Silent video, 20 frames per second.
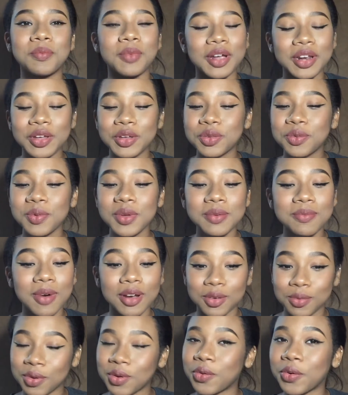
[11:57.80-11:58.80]
My nose would be
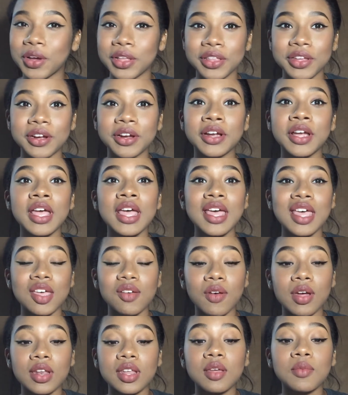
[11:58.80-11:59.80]
much more oilier
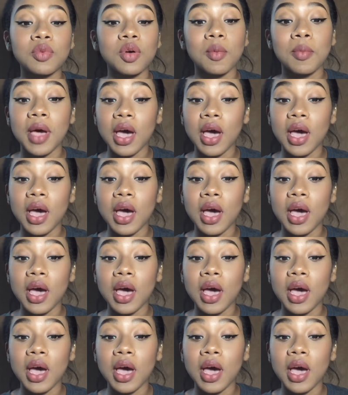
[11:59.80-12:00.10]
if I didn't put